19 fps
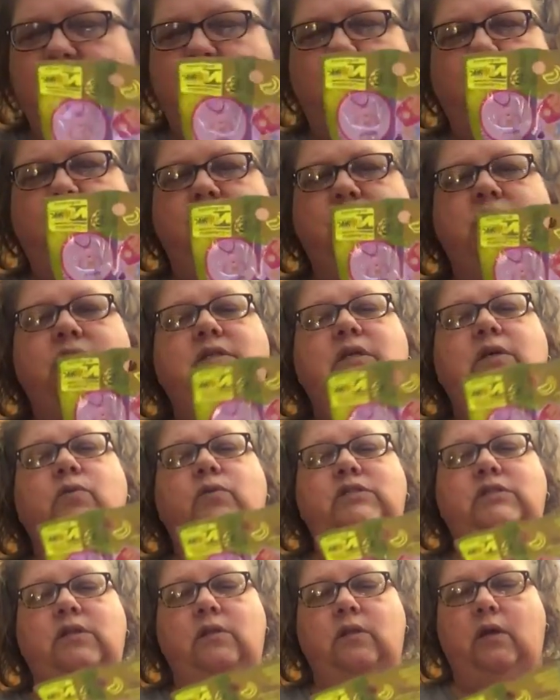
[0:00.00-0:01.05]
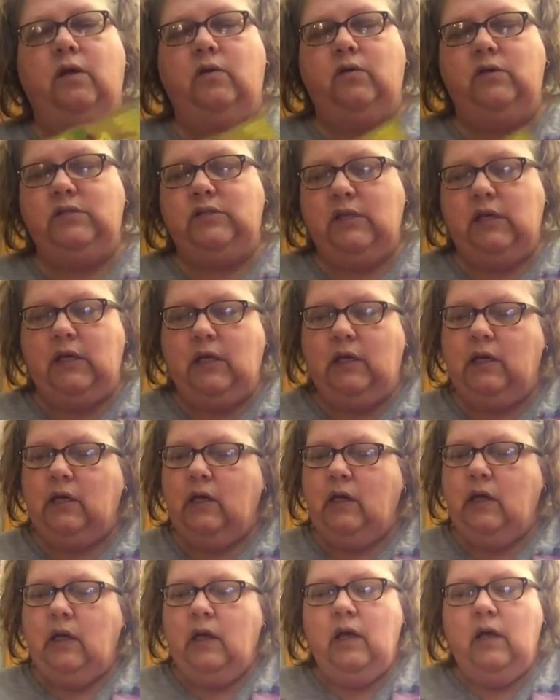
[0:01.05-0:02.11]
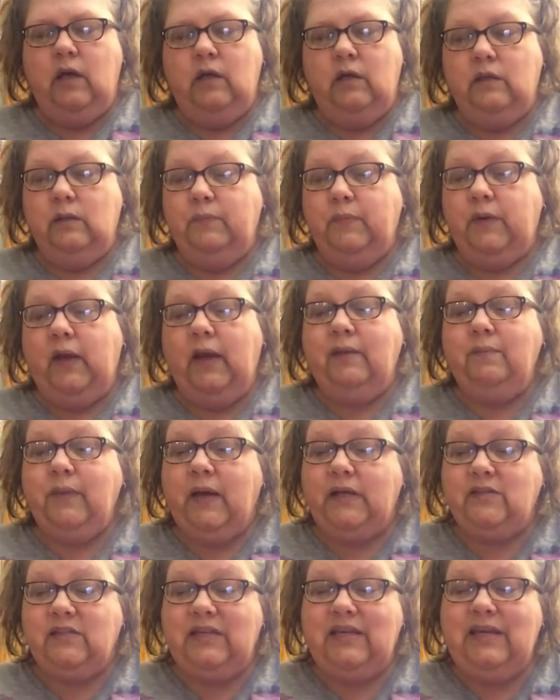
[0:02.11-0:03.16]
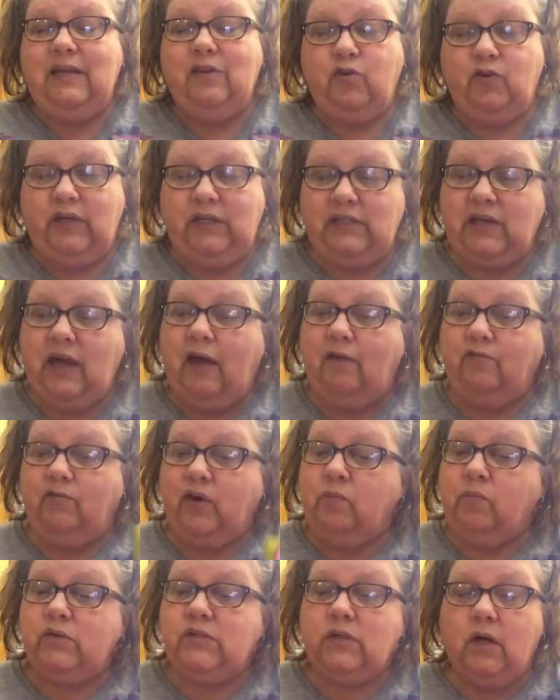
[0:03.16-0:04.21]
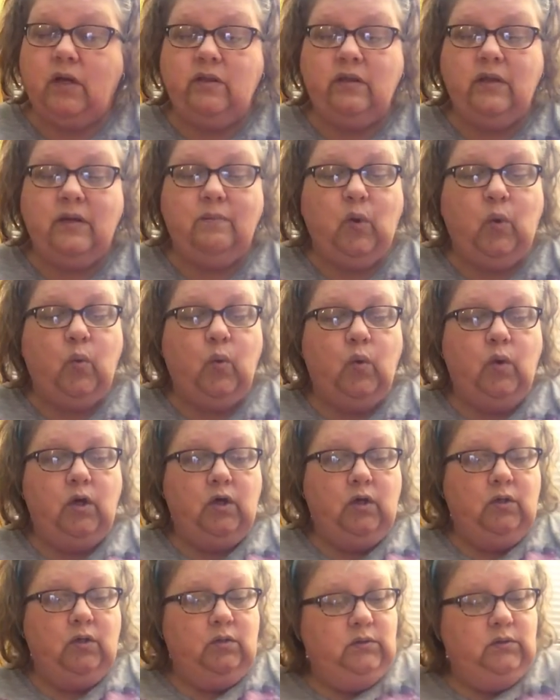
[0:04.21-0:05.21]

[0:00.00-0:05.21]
you can see what's in there. It's like the blind bags either need to have numbers on them, or